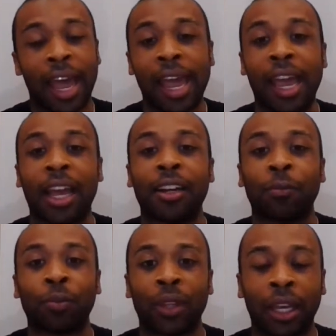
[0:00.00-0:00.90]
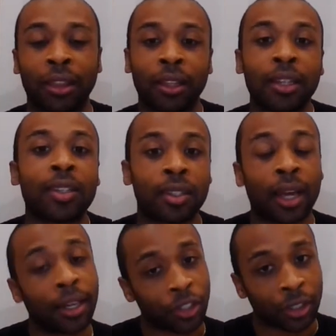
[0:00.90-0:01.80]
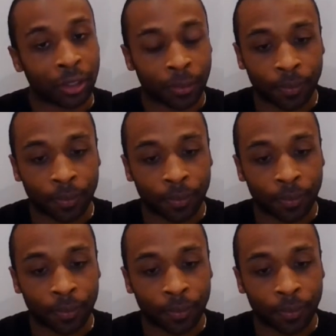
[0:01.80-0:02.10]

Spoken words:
And in this section,